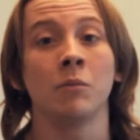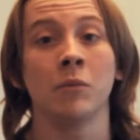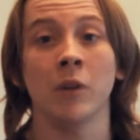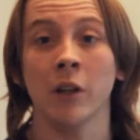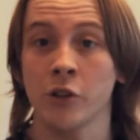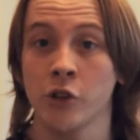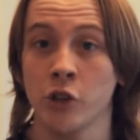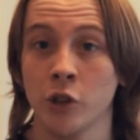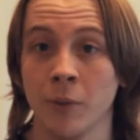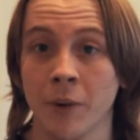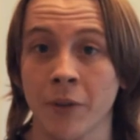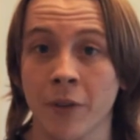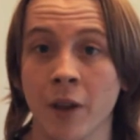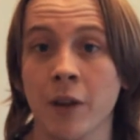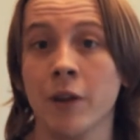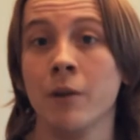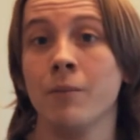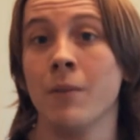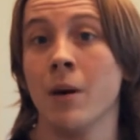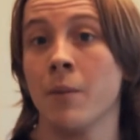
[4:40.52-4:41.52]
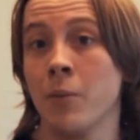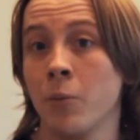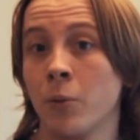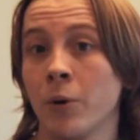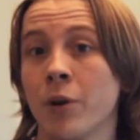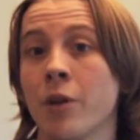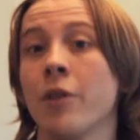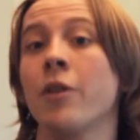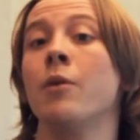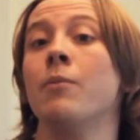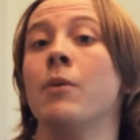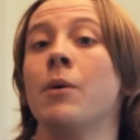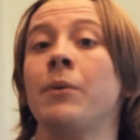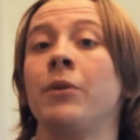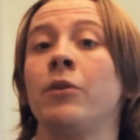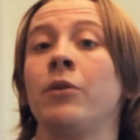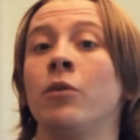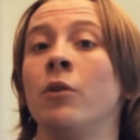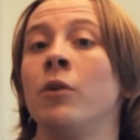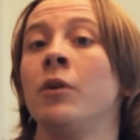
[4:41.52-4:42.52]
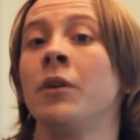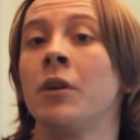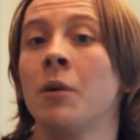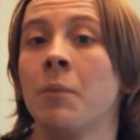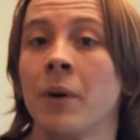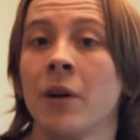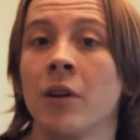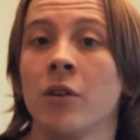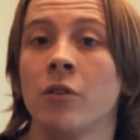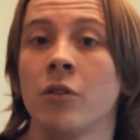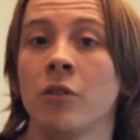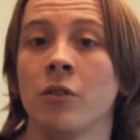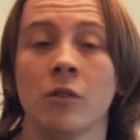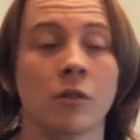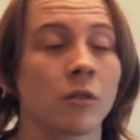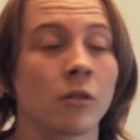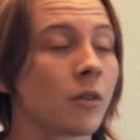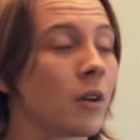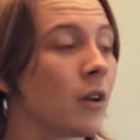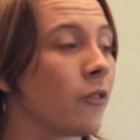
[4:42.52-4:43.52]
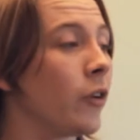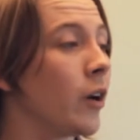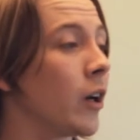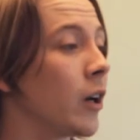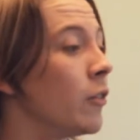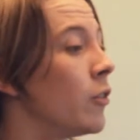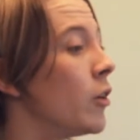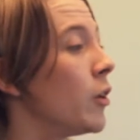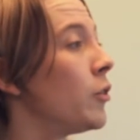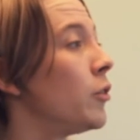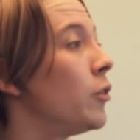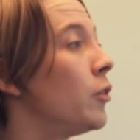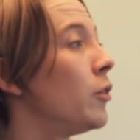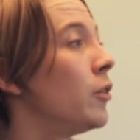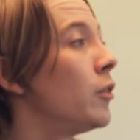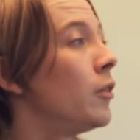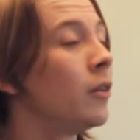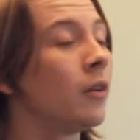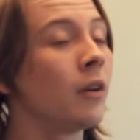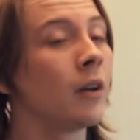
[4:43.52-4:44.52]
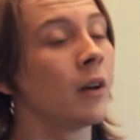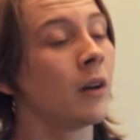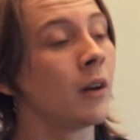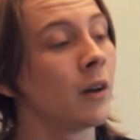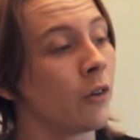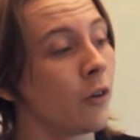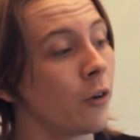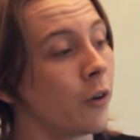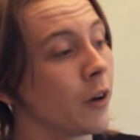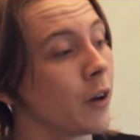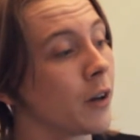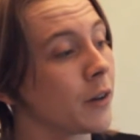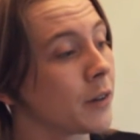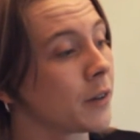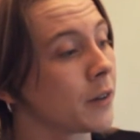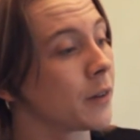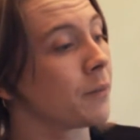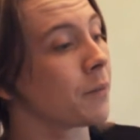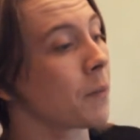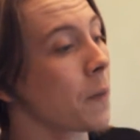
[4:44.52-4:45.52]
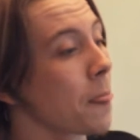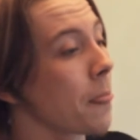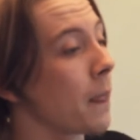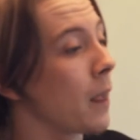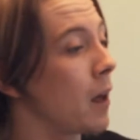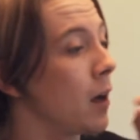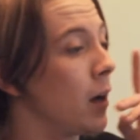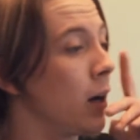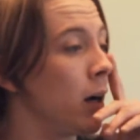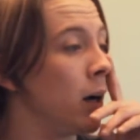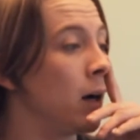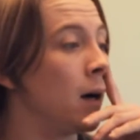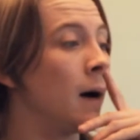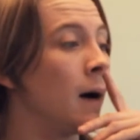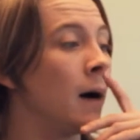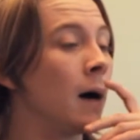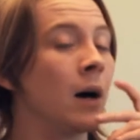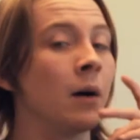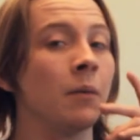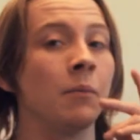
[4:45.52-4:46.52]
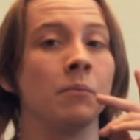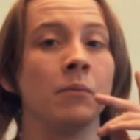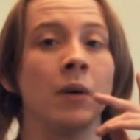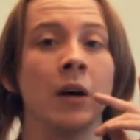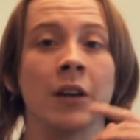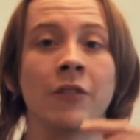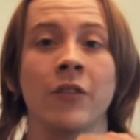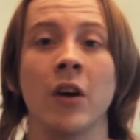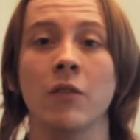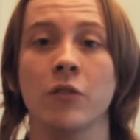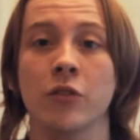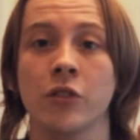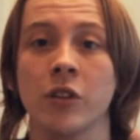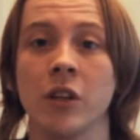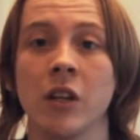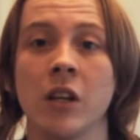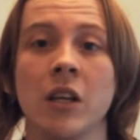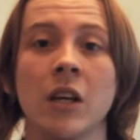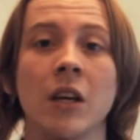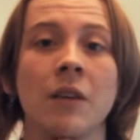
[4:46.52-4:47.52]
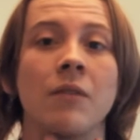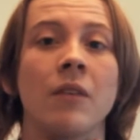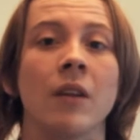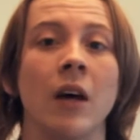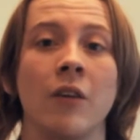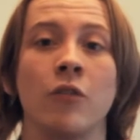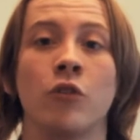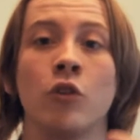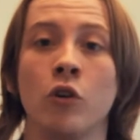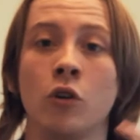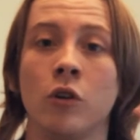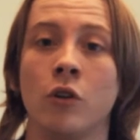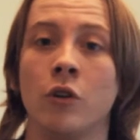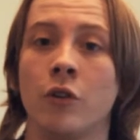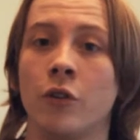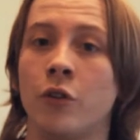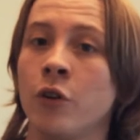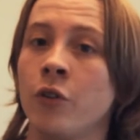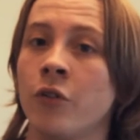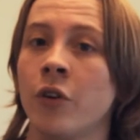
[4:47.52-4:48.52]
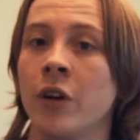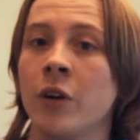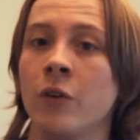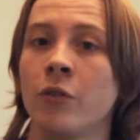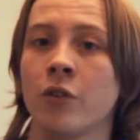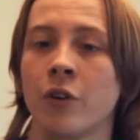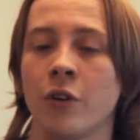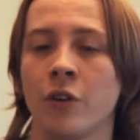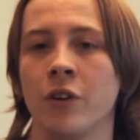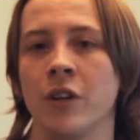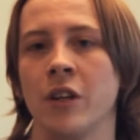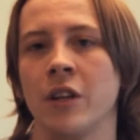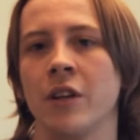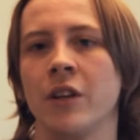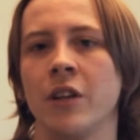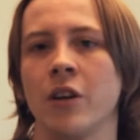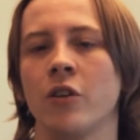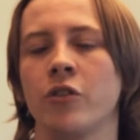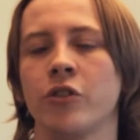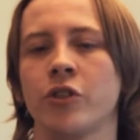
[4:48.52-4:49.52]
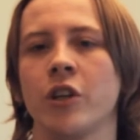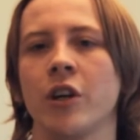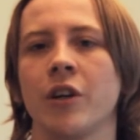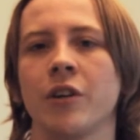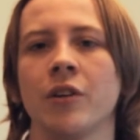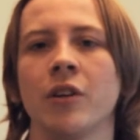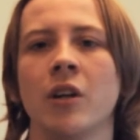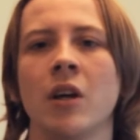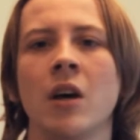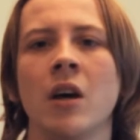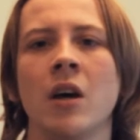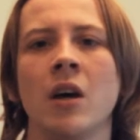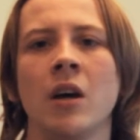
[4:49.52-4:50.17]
Not sure about that. There may be one. There may be two. It depends if I get around to it or not. And if you haven't seen it yet, I have the two videos that are on the Indie House channel.